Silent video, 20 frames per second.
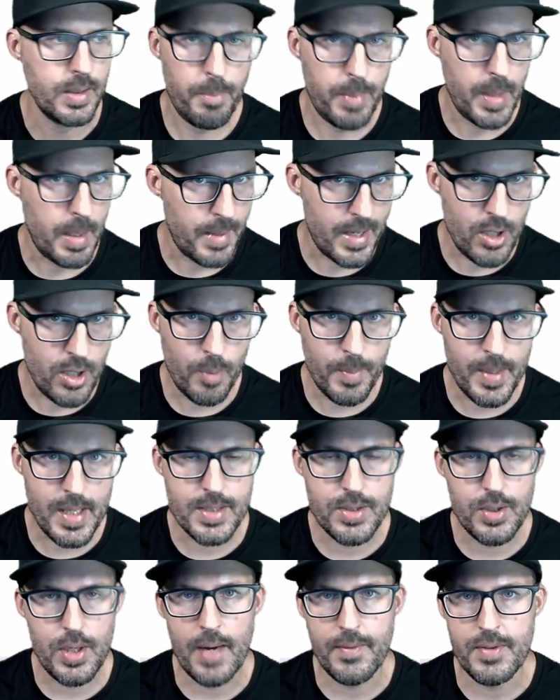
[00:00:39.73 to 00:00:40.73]
But by no
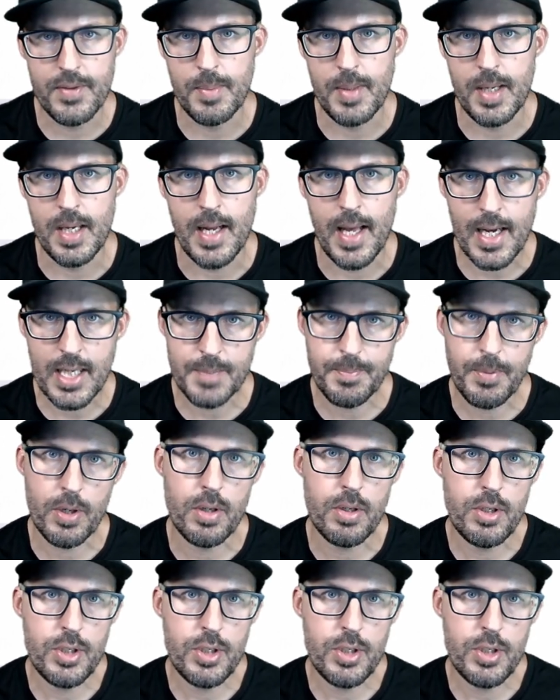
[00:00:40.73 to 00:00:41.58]
means do you have to be an expert,